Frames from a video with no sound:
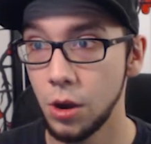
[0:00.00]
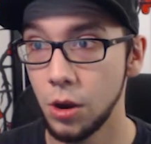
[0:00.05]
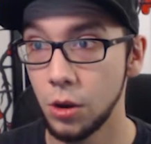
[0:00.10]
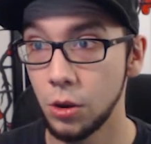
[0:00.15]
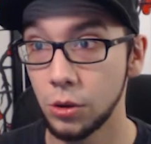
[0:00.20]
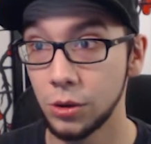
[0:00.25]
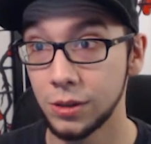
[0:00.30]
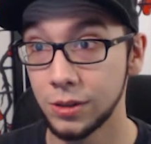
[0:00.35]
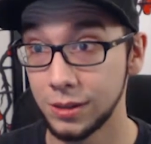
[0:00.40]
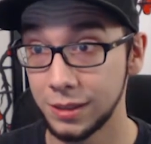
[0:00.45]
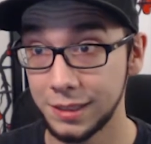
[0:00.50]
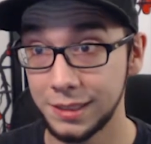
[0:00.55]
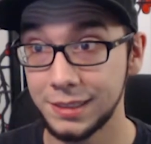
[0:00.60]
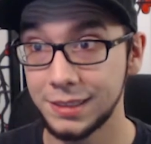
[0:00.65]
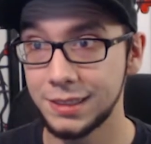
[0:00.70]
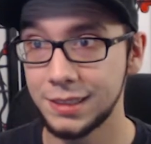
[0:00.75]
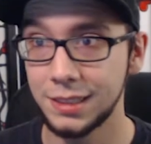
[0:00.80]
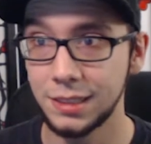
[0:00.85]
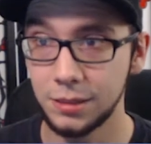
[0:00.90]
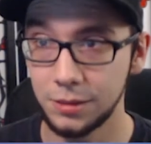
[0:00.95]
or at
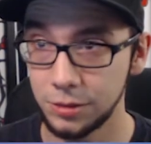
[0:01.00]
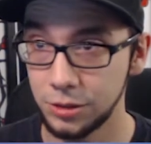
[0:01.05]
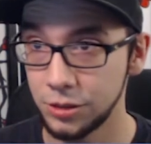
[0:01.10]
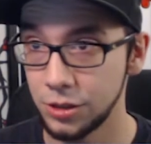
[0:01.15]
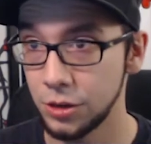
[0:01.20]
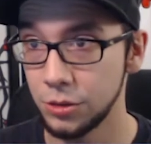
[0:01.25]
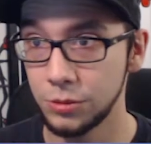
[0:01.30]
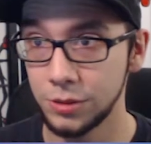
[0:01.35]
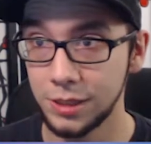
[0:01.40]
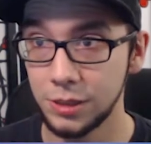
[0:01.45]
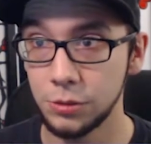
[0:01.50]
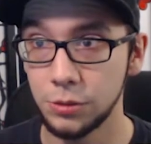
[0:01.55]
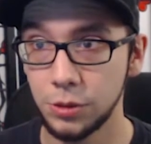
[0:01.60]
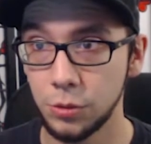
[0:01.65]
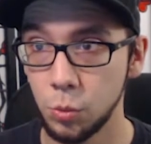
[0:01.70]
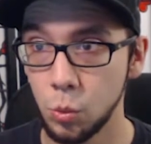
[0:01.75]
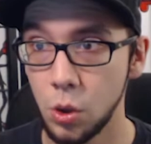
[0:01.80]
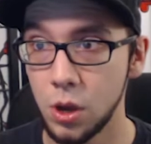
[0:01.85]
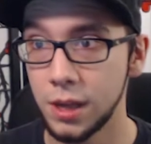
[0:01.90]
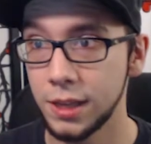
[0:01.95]
least deal with
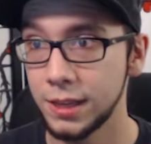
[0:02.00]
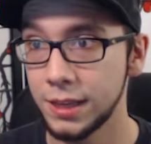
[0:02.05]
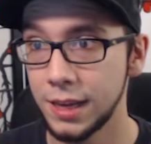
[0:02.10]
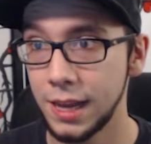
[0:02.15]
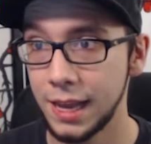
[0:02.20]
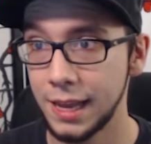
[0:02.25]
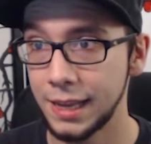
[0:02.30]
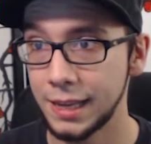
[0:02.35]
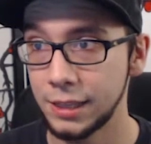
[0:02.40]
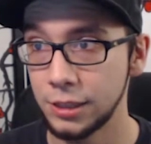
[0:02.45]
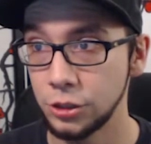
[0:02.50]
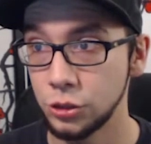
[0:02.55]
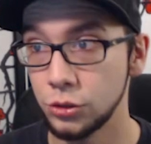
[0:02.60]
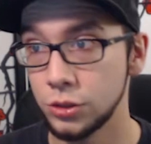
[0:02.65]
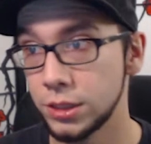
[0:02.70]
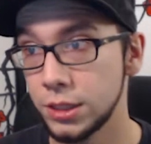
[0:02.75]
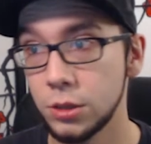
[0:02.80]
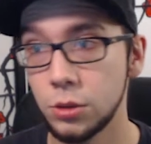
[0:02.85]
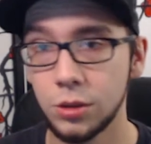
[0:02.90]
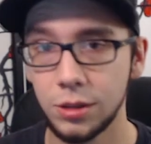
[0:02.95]
one, and you
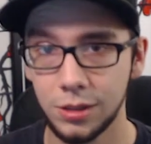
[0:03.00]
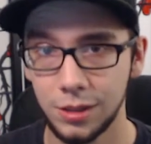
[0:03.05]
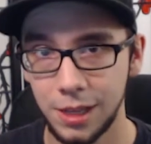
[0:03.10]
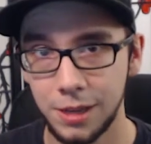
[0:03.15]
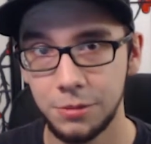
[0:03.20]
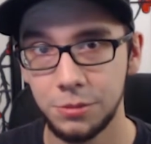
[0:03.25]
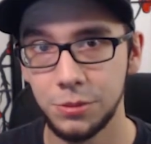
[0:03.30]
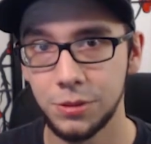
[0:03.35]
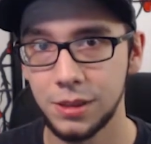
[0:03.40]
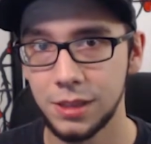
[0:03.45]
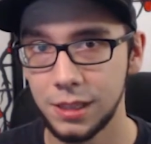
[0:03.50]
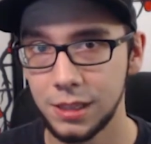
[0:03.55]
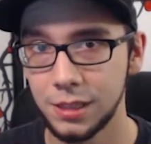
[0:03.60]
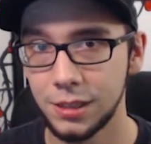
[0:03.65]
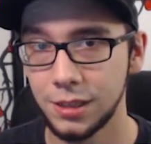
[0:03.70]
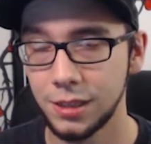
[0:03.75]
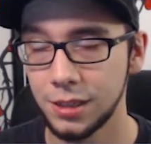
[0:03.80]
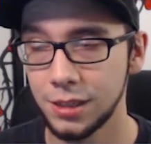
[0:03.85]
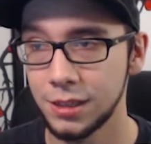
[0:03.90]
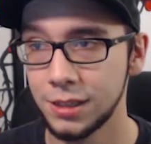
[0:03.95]
still are left with the
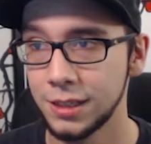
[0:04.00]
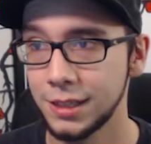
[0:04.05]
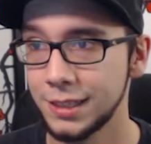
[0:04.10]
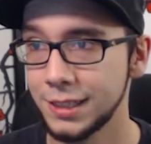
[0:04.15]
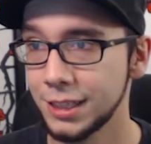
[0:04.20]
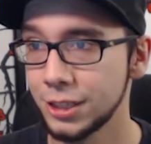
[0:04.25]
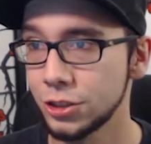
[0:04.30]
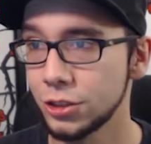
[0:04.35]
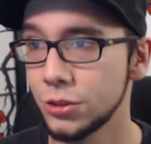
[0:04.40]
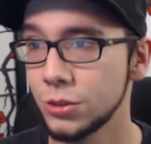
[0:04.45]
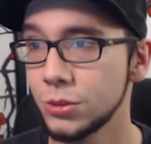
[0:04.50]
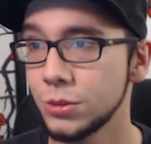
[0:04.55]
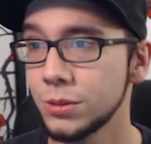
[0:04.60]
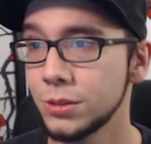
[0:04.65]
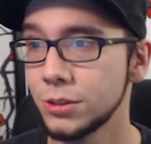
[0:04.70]
additional.